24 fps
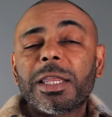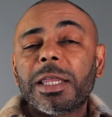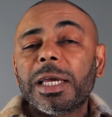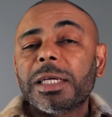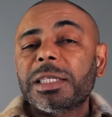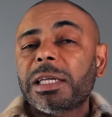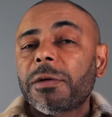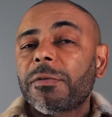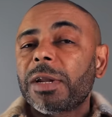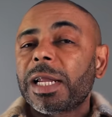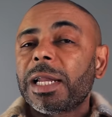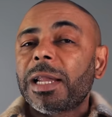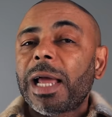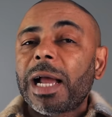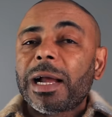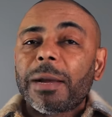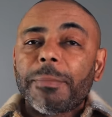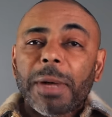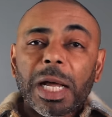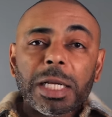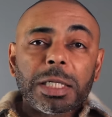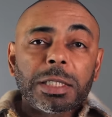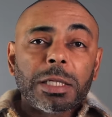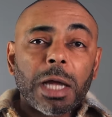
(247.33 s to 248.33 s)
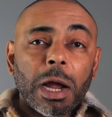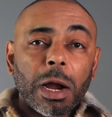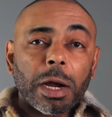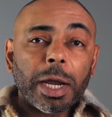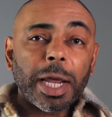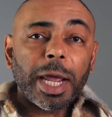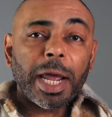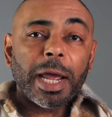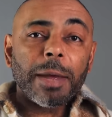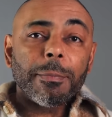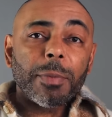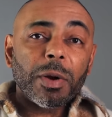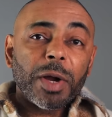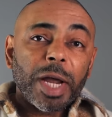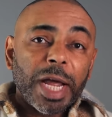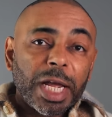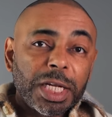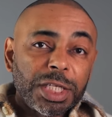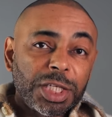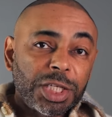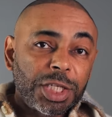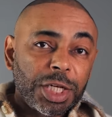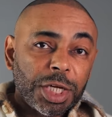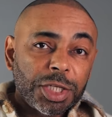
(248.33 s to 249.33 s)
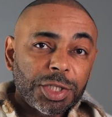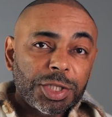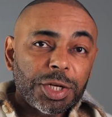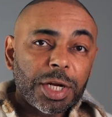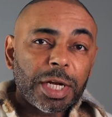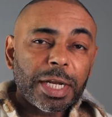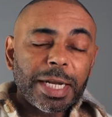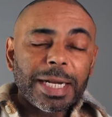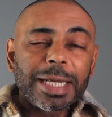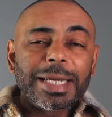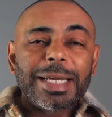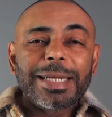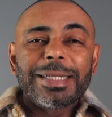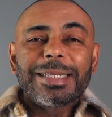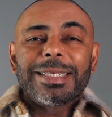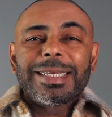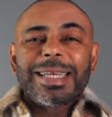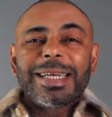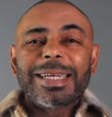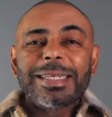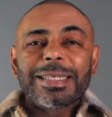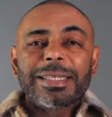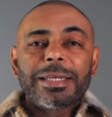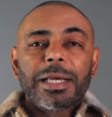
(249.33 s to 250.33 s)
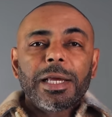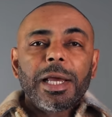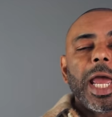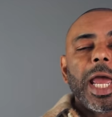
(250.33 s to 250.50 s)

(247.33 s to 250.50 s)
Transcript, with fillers: the things I really like about Dark Amber and Ginger Lily Intense